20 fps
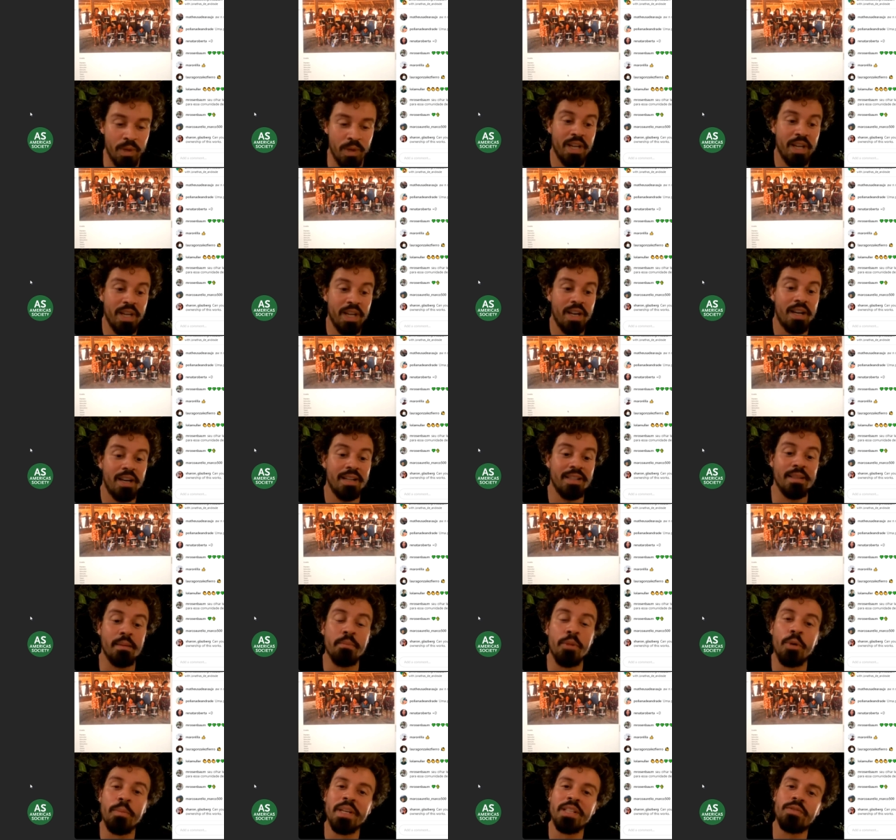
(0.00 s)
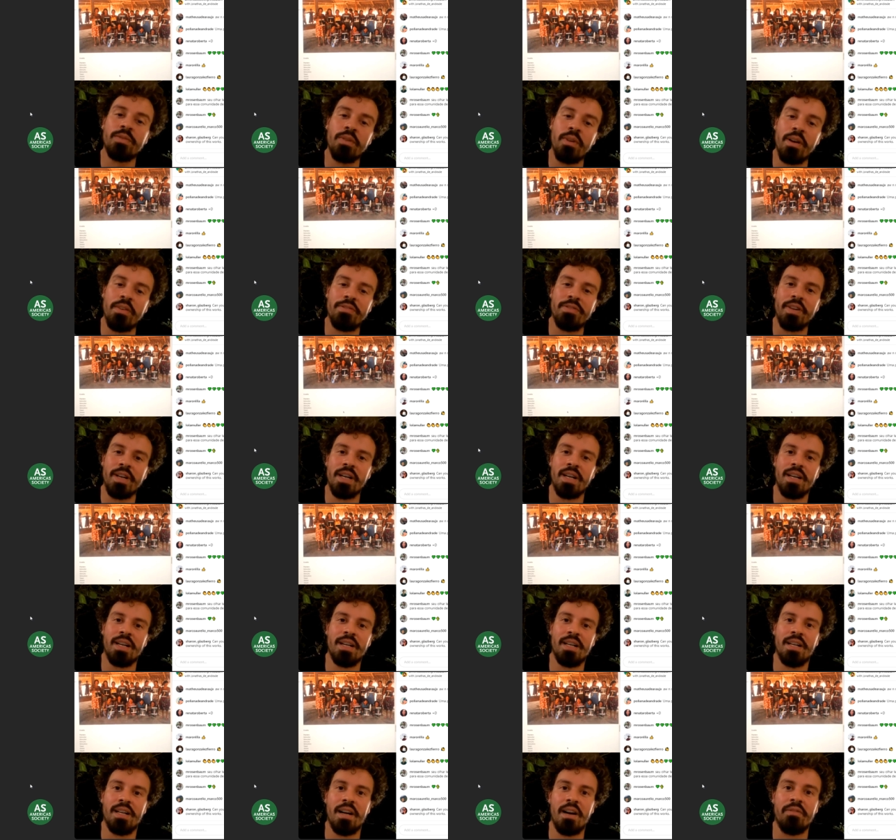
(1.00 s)
we are in a moment
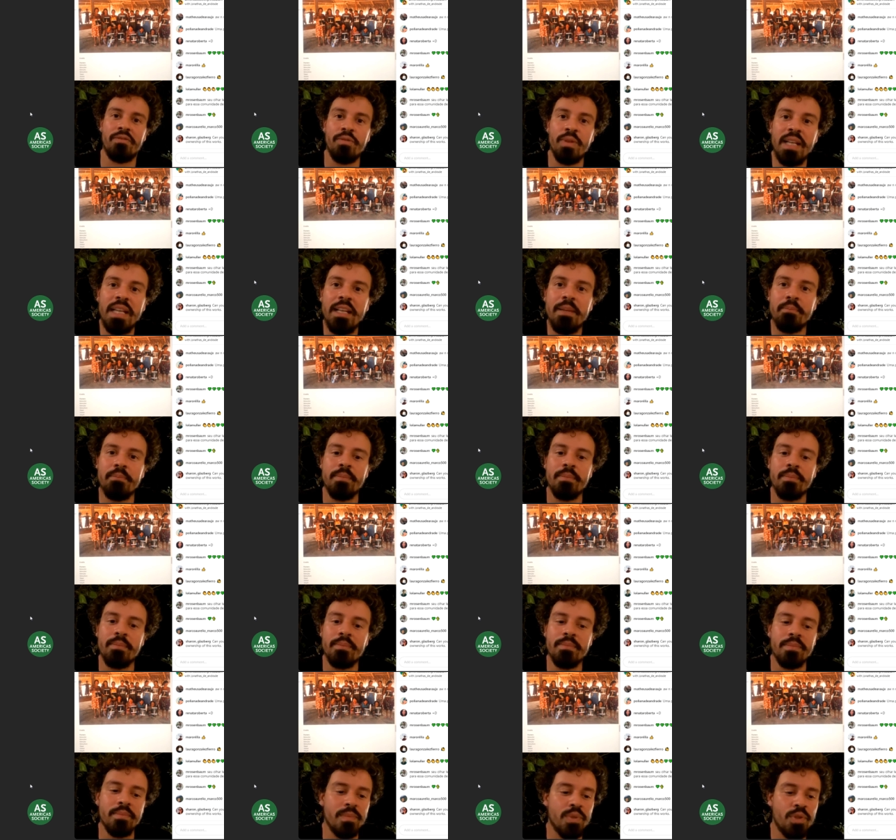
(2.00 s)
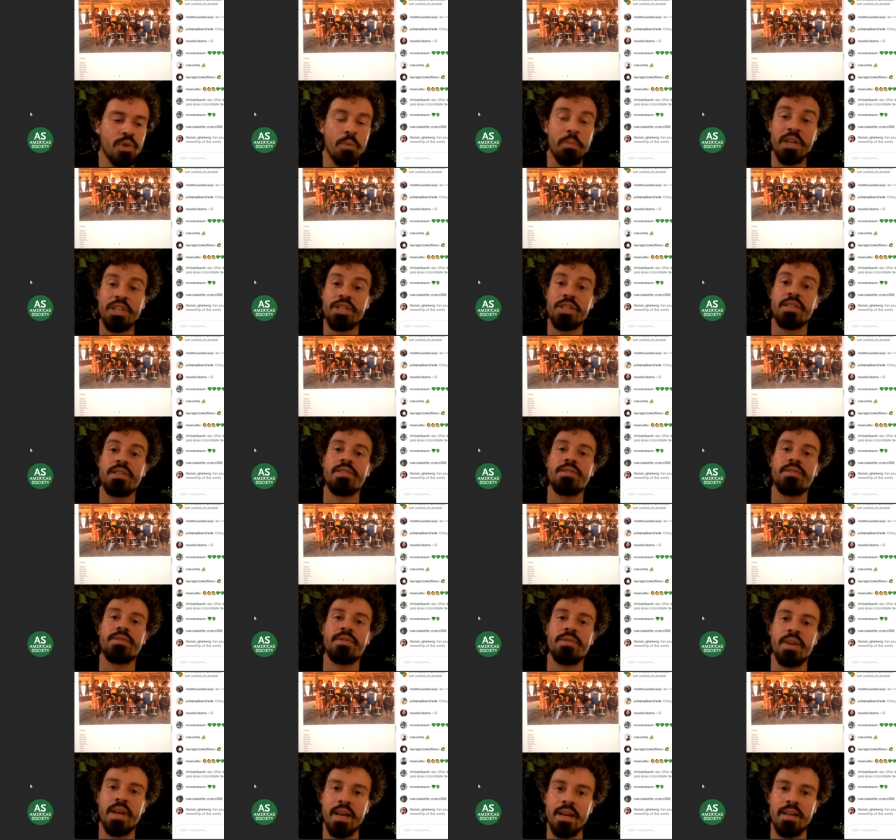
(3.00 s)
of really so much
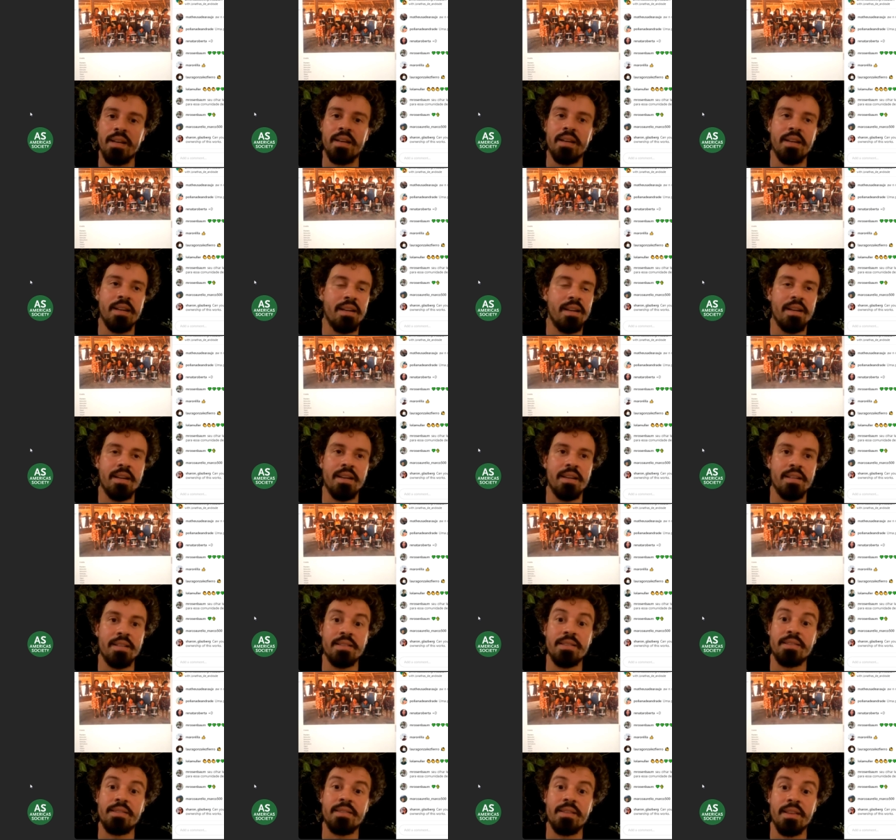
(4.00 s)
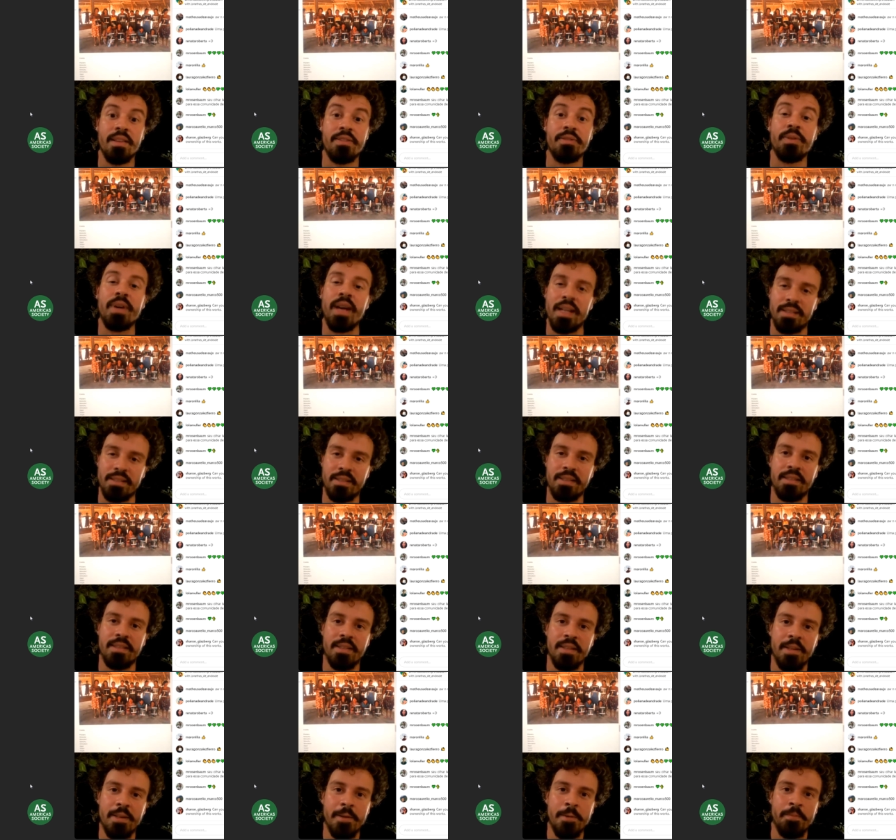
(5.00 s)
threat
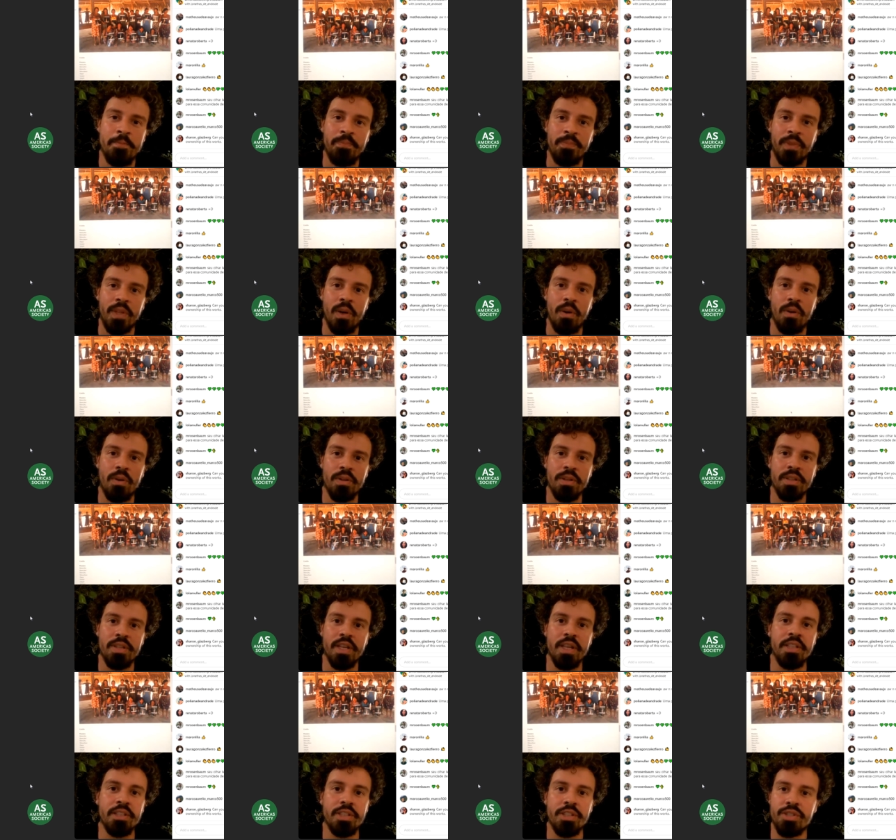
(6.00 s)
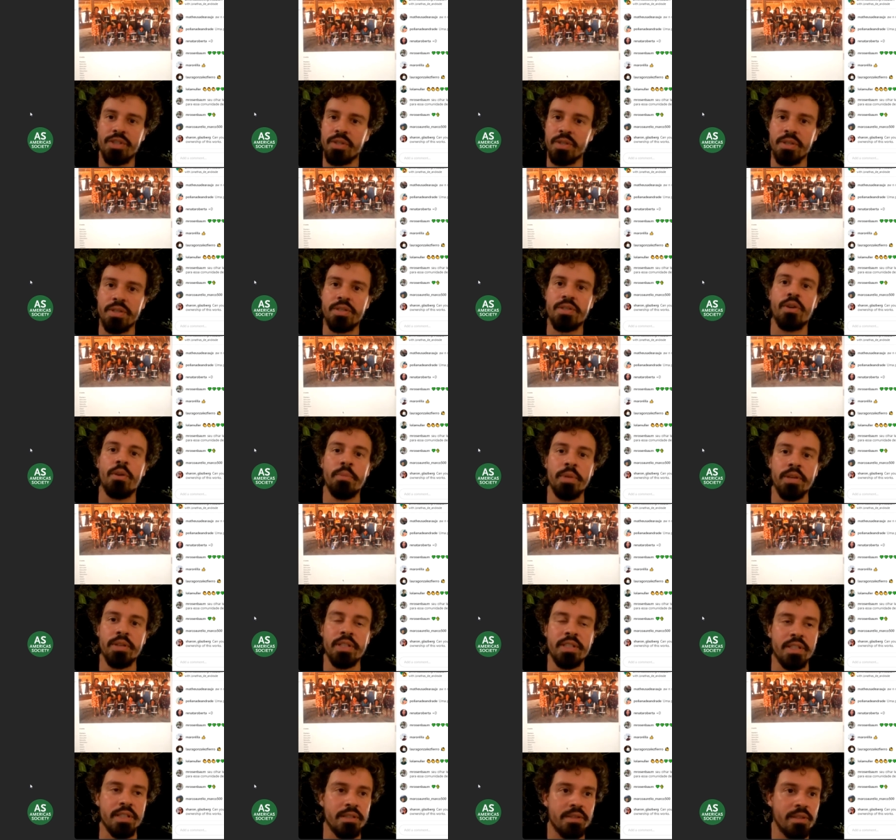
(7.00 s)
on the indigenous
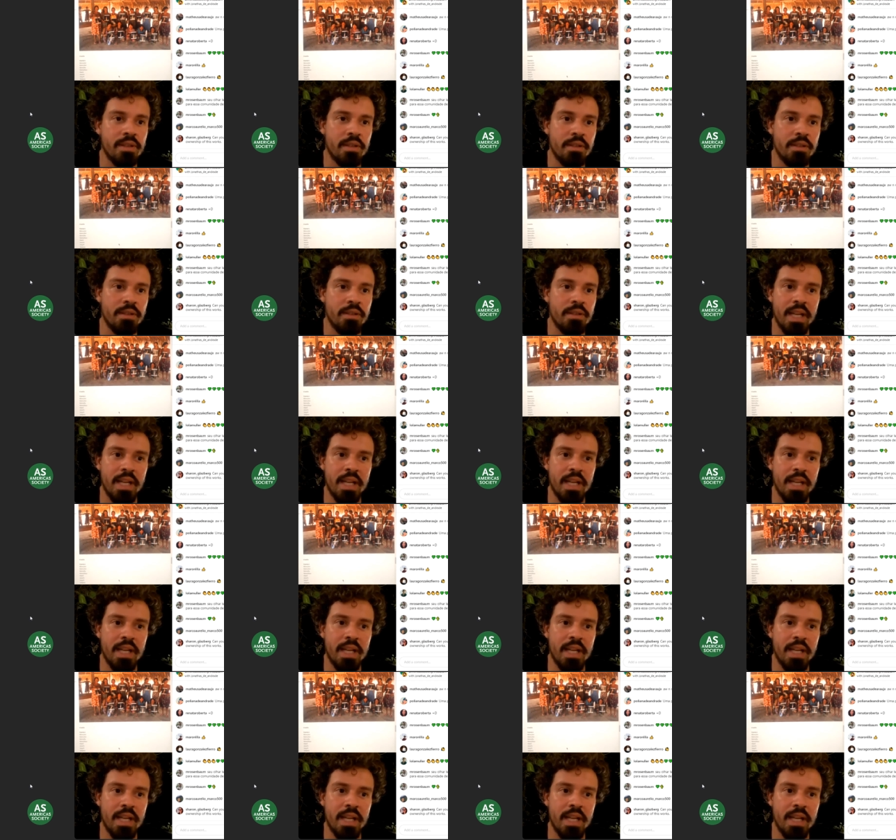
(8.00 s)
communities, no?